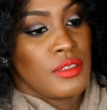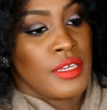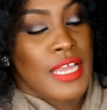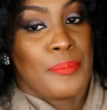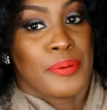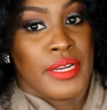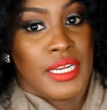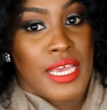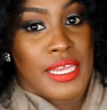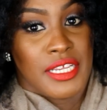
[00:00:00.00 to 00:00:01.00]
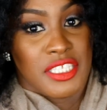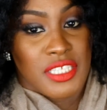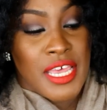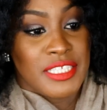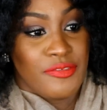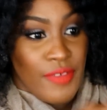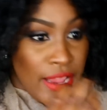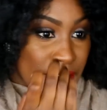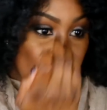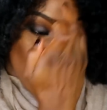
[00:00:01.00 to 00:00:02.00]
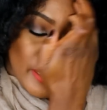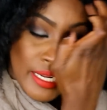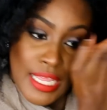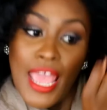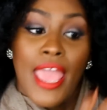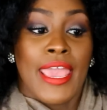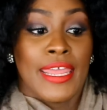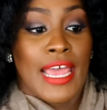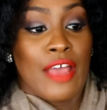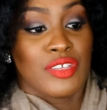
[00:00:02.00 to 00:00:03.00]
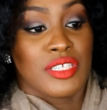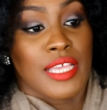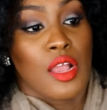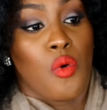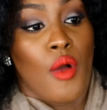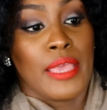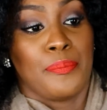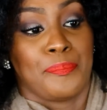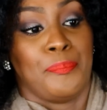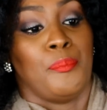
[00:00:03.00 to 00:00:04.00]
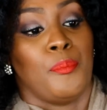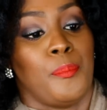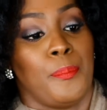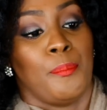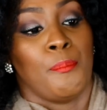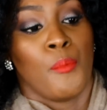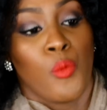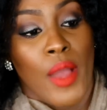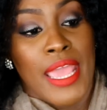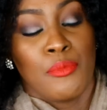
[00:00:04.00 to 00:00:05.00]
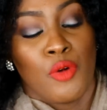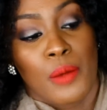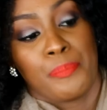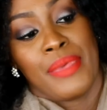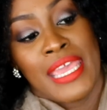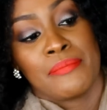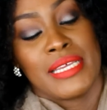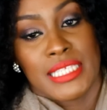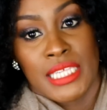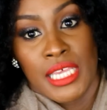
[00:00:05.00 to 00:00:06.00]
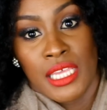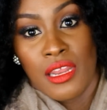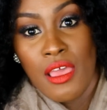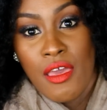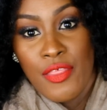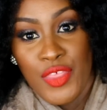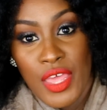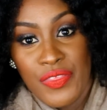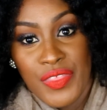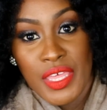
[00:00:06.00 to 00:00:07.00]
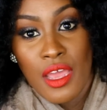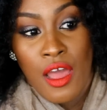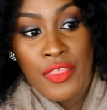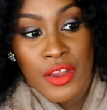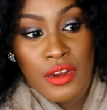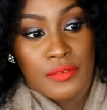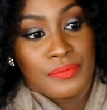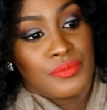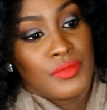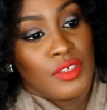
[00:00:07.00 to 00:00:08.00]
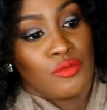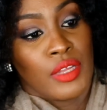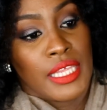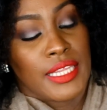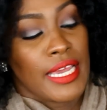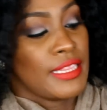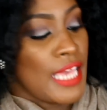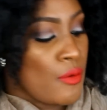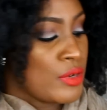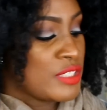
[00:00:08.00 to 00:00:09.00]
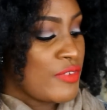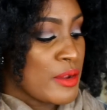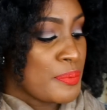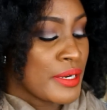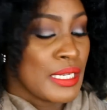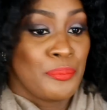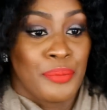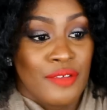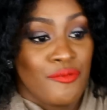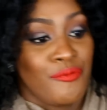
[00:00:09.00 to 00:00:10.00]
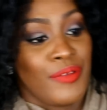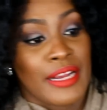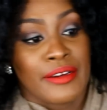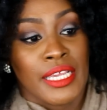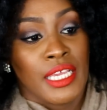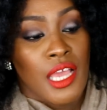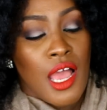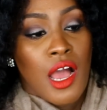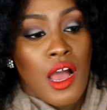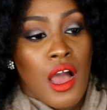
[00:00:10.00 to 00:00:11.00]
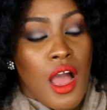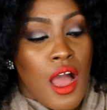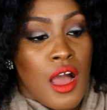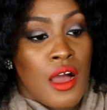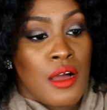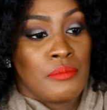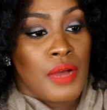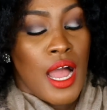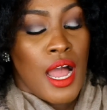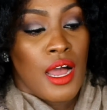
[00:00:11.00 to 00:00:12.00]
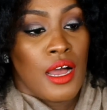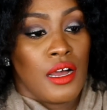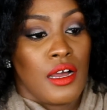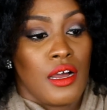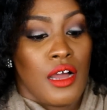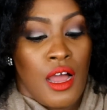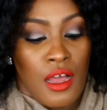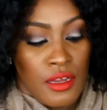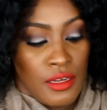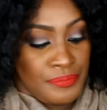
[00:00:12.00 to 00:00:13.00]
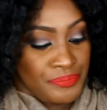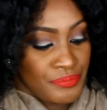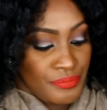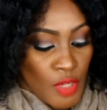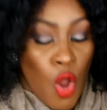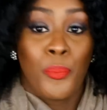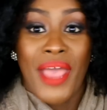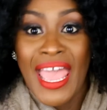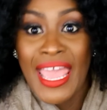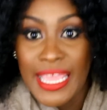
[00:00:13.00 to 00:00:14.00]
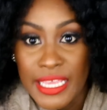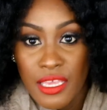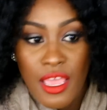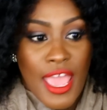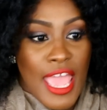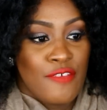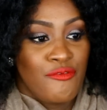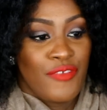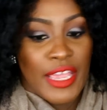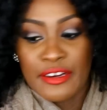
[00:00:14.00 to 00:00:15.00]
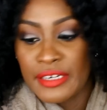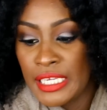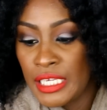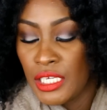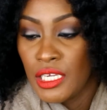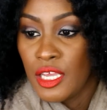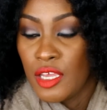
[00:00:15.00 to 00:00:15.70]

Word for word: Look how pretty that is. It's very pretty. And I have to say quite way more pigmented than the other. Really like that one. Very pretty, but very um, uh, uh, opaque and very